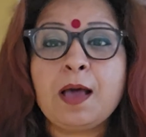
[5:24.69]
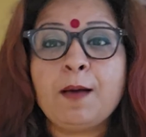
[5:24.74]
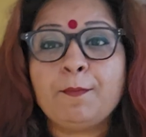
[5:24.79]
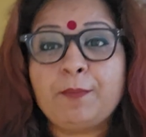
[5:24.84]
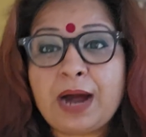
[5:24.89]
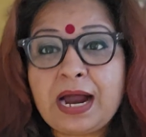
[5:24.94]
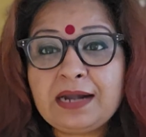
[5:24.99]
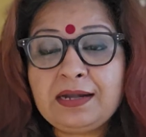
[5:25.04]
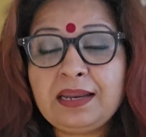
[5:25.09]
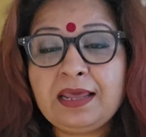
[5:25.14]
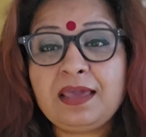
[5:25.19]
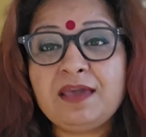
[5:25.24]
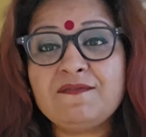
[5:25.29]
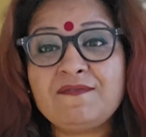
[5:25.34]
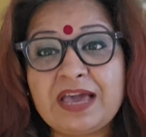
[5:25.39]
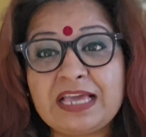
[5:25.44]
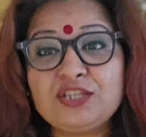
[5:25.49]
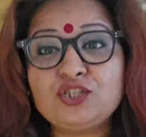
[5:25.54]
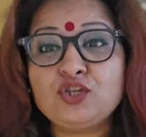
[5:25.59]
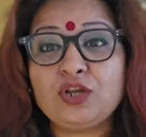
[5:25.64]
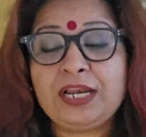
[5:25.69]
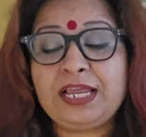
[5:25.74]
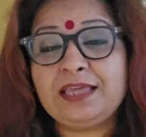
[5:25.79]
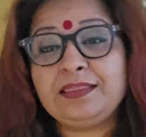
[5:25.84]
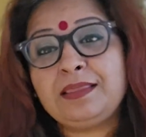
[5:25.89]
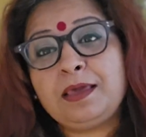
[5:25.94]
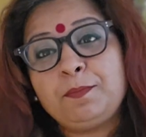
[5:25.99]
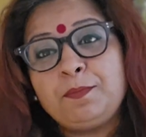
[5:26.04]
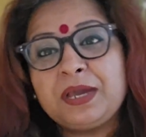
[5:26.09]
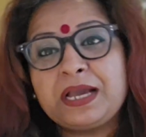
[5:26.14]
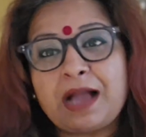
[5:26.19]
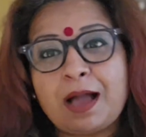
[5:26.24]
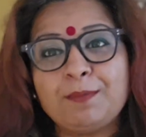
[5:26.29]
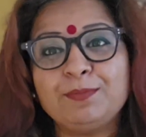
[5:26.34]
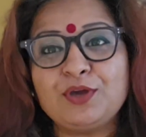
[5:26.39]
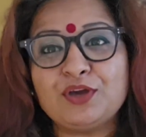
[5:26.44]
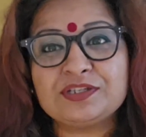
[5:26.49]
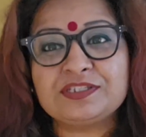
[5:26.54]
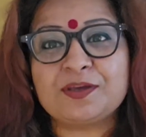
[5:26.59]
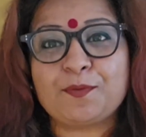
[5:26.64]
But eventually they become
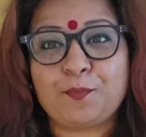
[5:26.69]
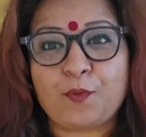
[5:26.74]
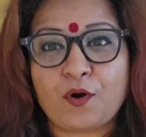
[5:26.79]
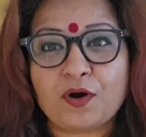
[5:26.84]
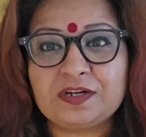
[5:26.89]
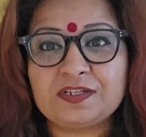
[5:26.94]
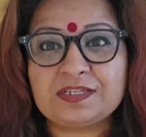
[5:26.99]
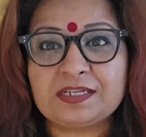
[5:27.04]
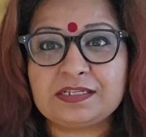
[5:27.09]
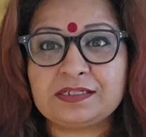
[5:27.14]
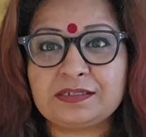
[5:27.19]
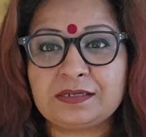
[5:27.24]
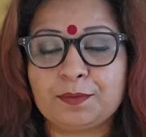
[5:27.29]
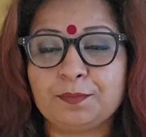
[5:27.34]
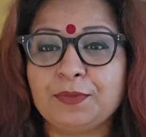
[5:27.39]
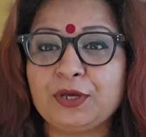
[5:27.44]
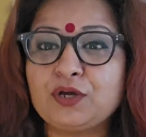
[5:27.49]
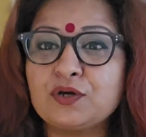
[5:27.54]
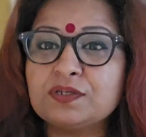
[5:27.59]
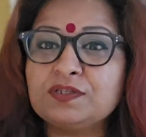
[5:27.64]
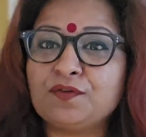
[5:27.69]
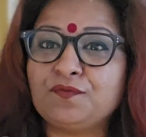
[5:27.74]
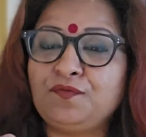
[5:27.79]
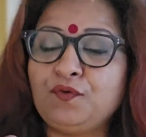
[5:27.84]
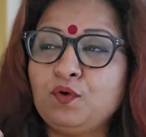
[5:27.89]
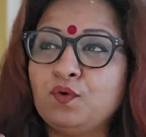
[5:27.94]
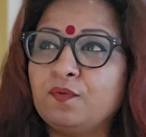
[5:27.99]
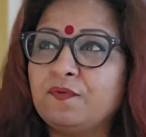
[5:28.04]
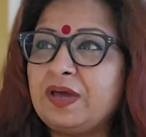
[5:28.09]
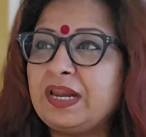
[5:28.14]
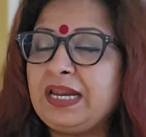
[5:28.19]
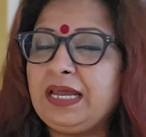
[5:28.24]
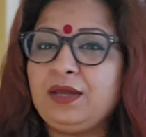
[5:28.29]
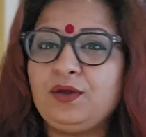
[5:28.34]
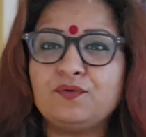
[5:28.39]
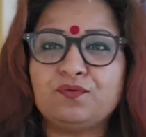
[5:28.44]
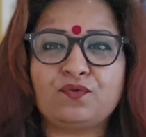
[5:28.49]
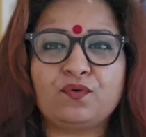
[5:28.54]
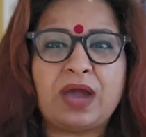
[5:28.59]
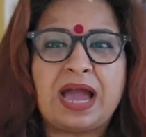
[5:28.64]
your support system, because if
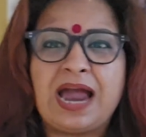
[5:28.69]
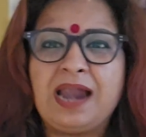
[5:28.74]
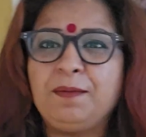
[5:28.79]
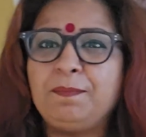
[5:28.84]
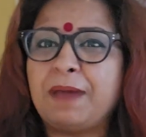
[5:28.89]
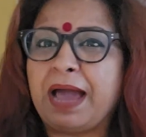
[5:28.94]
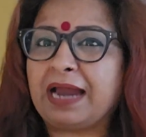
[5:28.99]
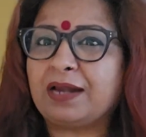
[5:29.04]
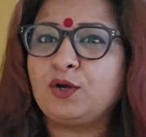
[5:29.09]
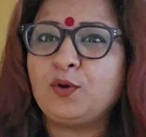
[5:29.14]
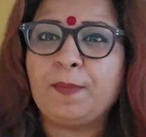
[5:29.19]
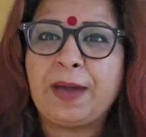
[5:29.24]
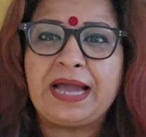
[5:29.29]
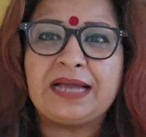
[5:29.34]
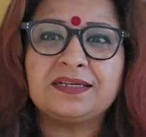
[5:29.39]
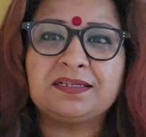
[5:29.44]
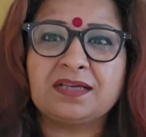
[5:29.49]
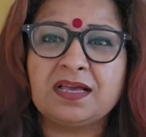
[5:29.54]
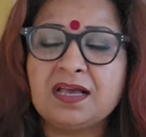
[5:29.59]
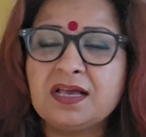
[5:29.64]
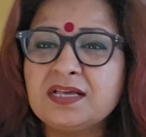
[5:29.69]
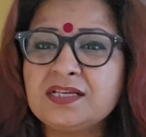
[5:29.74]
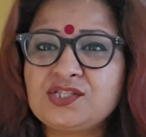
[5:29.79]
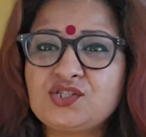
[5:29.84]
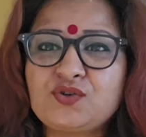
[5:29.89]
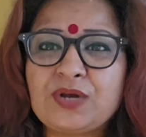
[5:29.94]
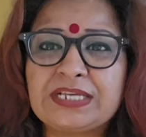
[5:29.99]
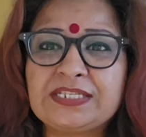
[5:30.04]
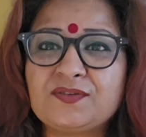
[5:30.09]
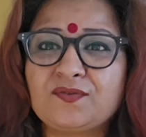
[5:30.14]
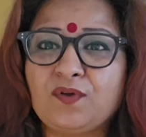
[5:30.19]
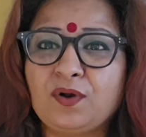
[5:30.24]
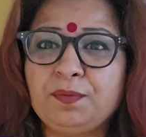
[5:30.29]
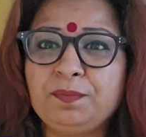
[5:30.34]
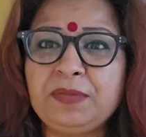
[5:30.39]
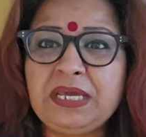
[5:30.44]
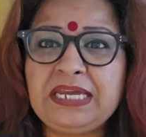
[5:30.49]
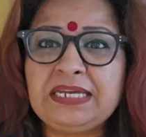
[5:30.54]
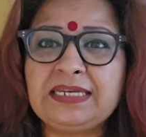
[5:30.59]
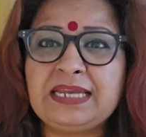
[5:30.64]
you've had back-to-back stressful
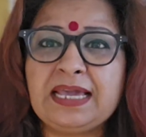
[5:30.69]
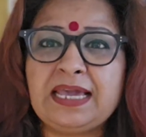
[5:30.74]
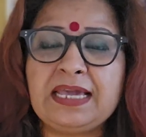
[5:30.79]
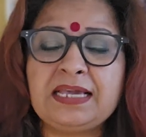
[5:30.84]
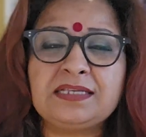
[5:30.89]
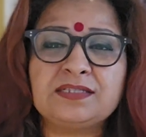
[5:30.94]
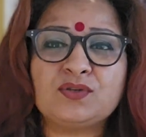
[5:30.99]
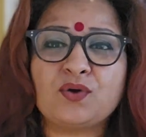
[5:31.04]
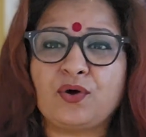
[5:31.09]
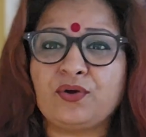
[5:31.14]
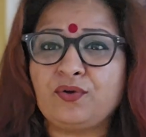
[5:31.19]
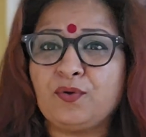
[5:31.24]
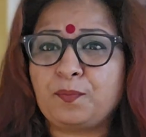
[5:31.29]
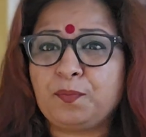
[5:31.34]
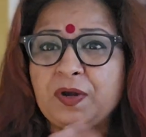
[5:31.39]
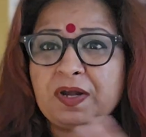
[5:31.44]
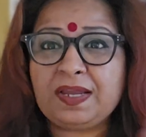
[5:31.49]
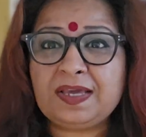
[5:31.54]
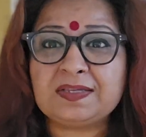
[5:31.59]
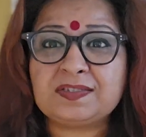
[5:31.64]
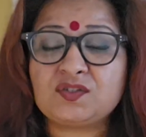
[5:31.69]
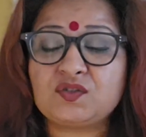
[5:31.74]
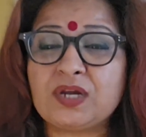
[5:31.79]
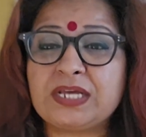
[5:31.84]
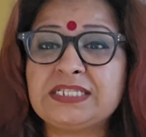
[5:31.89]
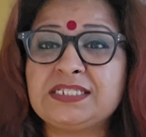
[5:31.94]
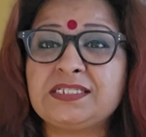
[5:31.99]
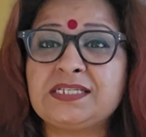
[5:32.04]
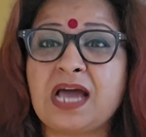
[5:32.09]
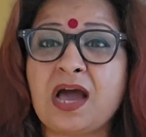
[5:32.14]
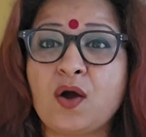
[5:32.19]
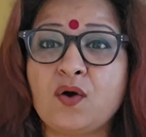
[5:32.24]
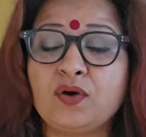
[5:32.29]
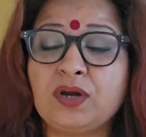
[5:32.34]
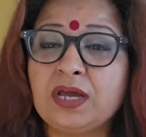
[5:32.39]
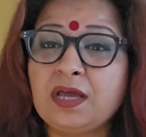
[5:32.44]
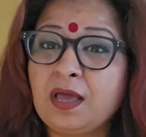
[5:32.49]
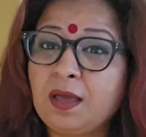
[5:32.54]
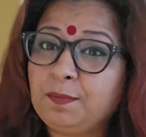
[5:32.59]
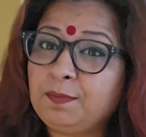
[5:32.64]
meetings, or you're pretty stressed out,
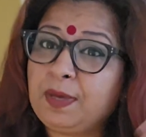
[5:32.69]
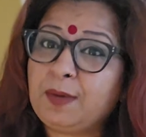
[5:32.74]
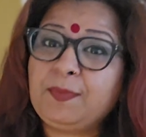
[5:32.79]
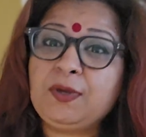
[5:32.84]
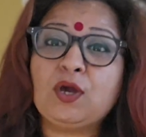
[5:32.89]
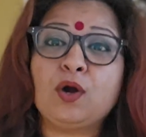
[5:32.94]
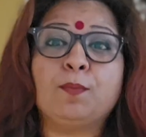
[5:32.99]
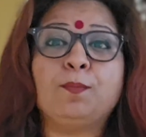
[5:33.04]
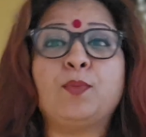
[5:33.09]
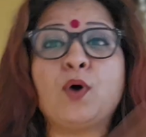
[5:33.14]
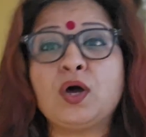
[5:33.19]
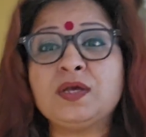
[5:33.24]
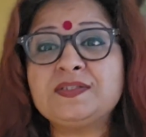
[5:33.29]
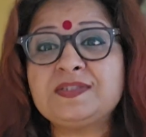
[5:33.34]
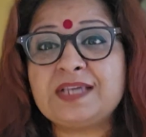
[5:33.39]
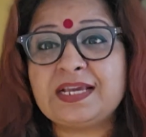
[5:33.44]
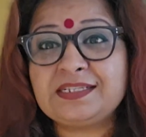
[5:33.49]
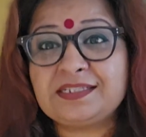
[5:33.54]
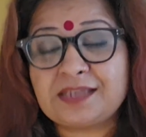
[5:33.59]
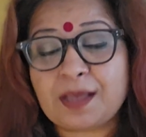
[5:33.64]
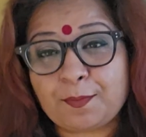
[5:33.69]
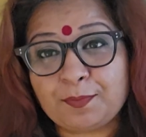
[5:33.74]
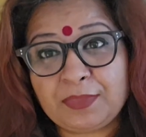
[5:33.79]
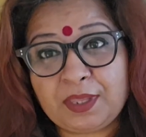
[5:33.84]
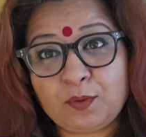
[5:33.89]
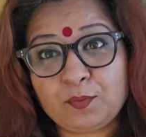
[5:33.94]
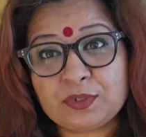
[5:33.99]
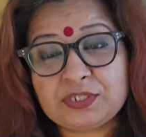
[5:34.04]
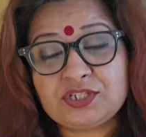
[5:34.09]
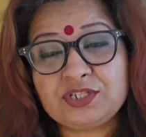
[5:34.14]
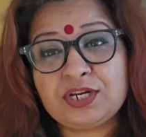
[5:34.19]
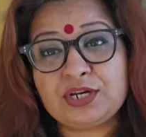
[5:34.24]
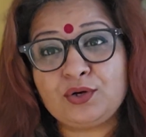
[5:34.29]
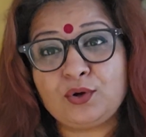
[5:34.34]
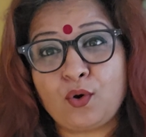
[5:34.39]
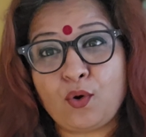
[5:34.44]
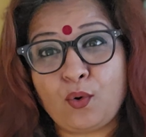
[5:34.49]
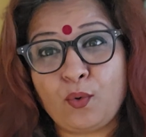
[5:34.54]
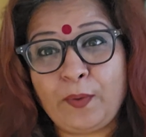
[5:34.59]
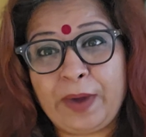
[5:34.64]
maybe your boss said something which didn't
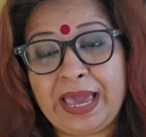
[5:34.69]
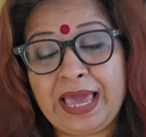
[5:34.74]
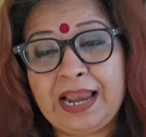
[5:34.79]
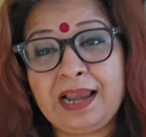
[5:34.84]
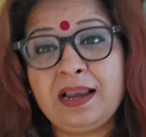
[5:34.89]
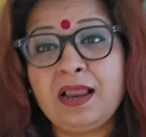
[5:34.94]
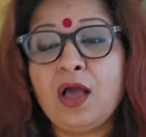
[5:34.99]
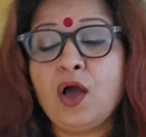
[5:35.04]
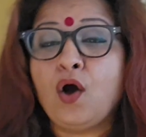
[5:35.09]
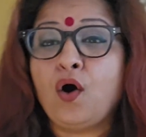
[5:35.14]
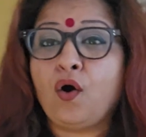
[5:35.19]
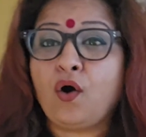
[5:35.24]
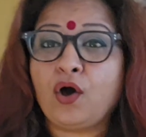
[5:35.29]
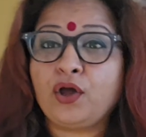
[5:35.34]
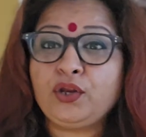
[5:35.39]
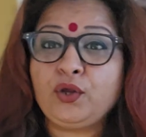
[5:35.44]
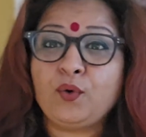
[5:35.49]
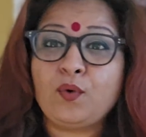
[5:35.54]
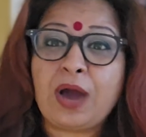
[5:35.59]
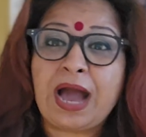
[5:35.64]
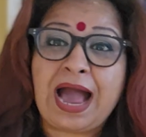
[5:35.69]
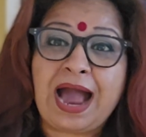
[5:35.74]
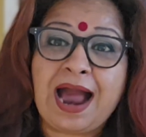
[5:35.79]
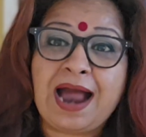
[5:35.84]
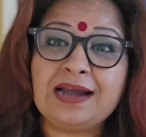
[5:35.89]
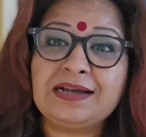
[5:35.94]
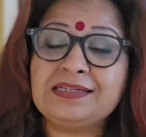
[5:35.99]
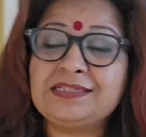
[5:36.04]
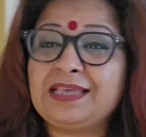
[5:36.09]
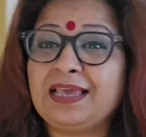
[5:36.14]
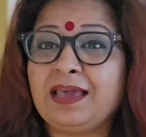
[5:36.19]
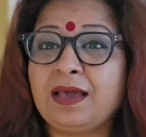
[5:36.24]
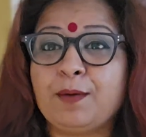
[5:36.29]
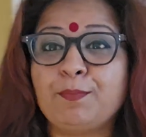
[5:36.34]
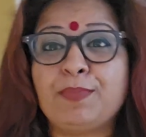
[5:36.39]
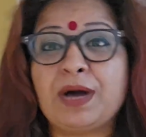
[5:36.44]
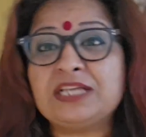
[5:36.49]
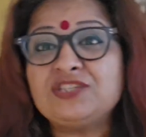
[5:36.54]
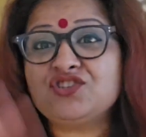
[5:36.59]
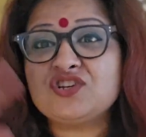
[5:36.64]
go well, or you had, say, a
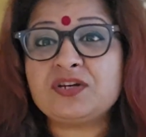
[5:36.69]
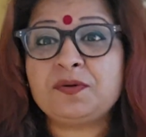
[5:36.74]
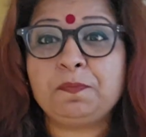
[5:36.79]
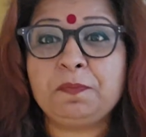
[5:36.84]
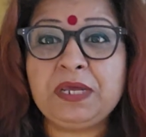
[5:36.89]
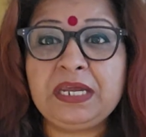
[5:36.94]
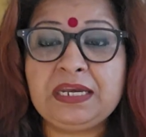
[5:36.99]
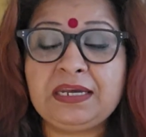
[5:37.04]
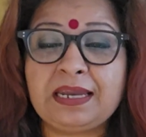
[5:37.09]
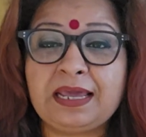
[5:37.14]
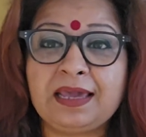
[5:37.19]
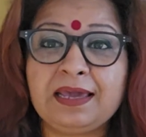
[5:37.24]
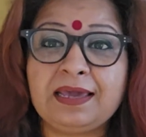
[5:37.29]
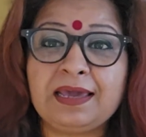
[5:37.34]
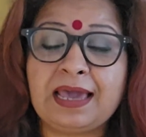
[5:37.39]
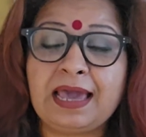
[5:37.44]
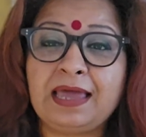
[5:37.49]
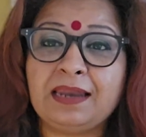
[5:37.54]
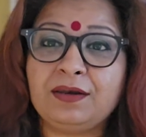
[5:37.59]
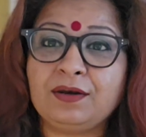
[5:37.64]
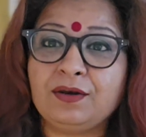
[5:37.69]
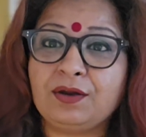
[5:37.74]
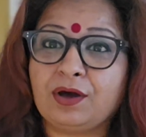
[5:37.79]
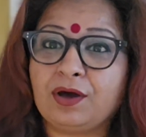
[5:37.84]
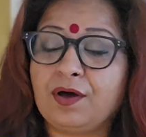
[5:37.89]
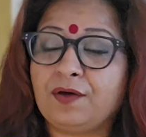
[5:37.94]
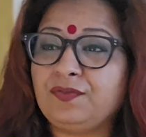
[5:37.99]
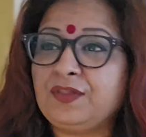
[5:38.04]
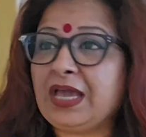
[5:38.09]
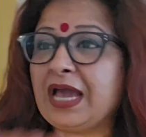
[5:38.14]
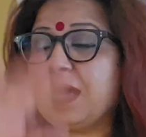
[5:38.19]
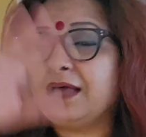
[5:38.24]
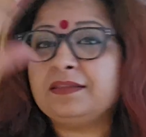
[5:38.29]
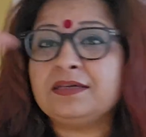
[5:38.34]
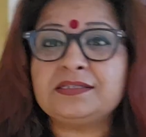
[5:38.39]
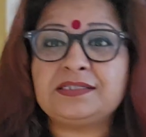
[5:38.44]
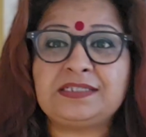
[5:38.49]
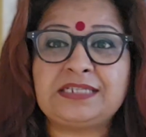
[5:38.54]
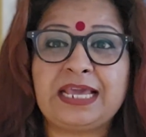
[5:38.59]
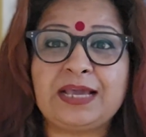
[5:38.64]
budget meeting and the other
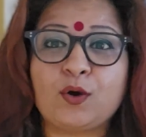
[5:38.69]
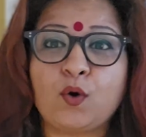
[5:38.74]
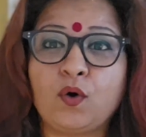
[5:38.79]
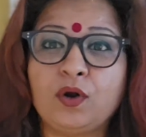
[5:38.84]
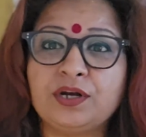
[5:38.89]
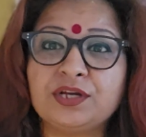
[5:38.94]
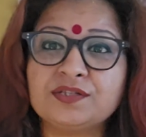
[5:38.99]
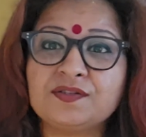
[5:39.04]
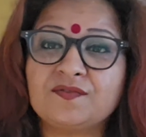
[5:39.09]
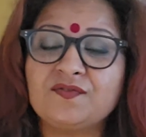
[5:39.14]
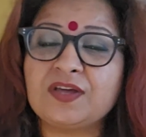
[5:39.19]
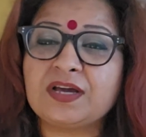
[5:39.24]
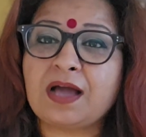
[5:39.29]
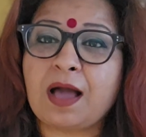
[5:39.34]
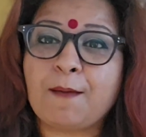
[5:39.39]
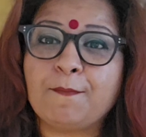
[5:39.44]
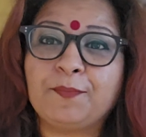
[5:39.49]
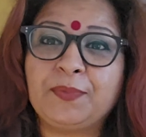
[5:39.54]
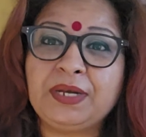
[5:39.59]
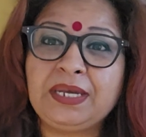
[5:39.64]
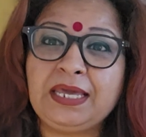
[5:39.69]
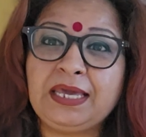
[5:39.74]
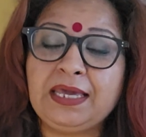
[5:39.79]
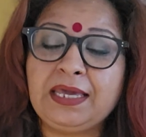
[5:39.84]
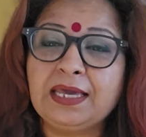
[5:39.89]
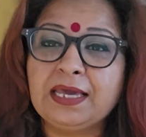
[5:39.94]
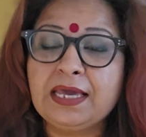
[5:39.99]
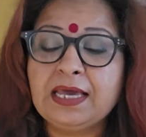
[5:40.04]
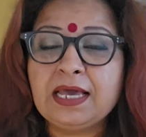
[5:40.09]
stakeholders of the company